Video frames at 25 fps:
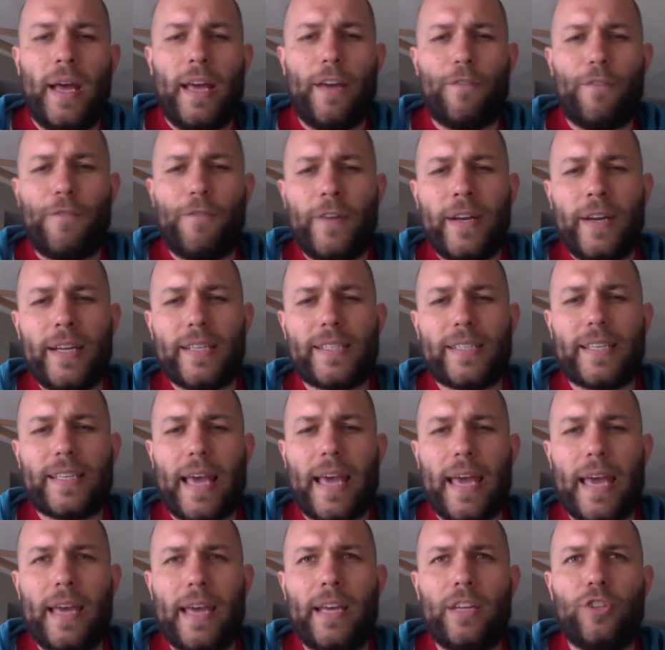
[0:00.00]
if Phineas
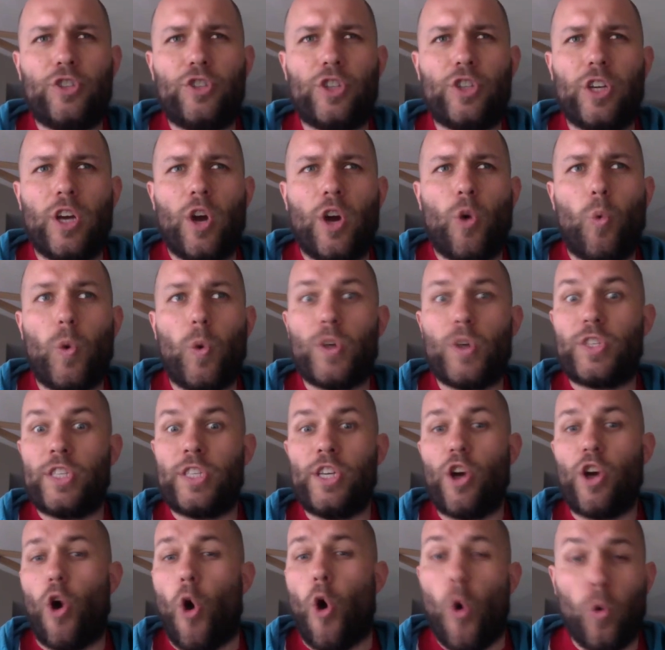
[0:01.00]
Gage was
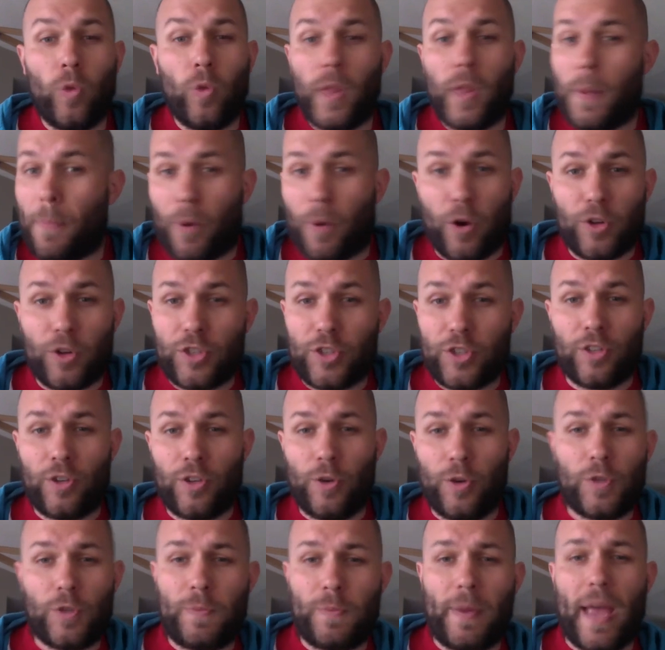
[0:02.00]
the only person
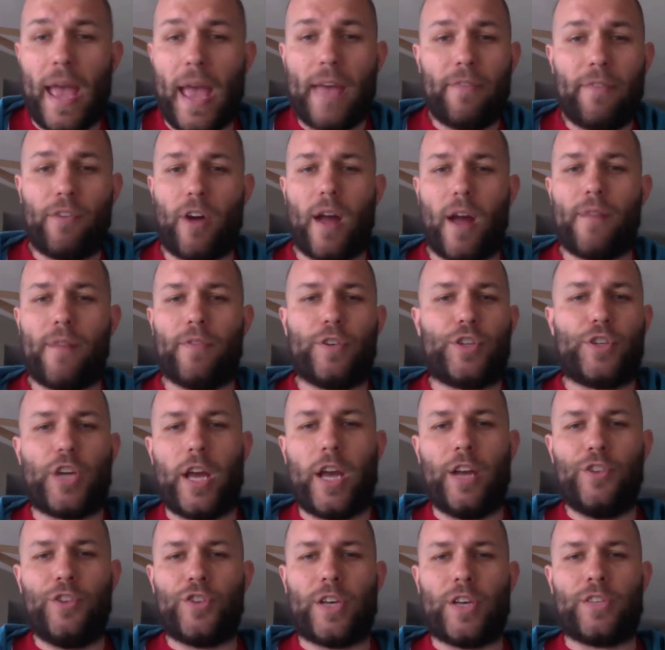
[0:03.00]
whose behavior ever
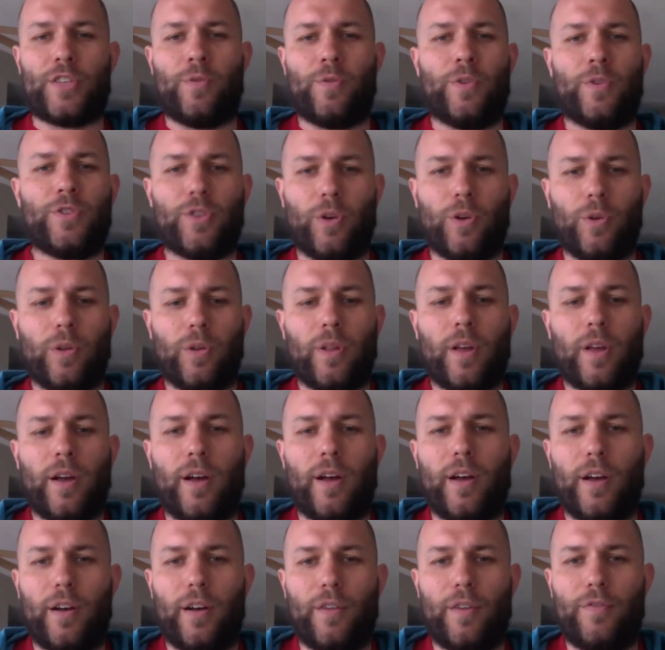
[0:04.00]
changed as a result
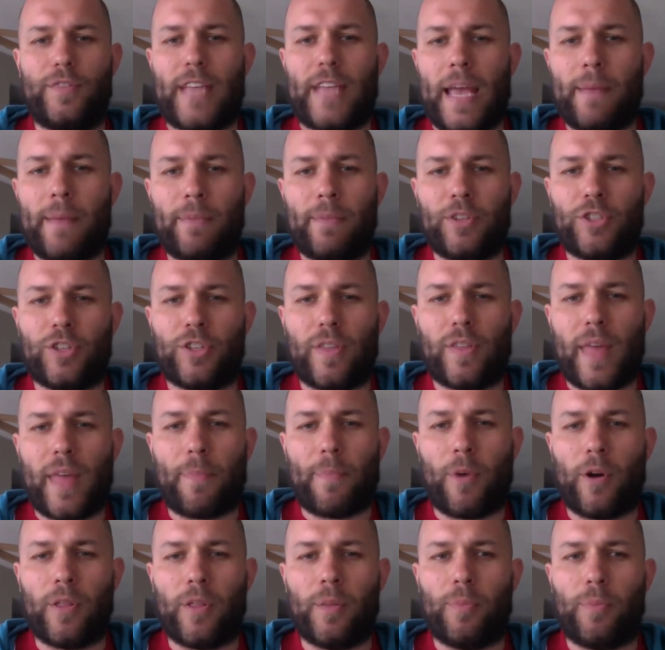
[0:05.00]
of damage to
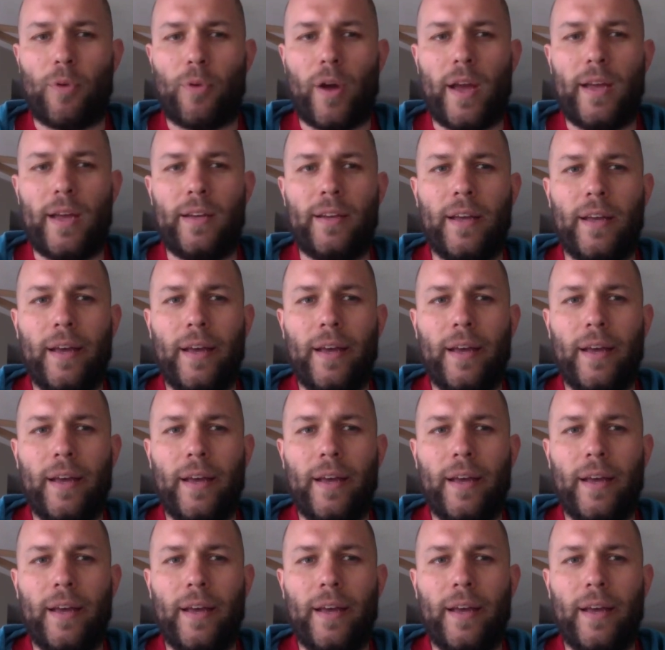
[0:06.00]
that part of the brain,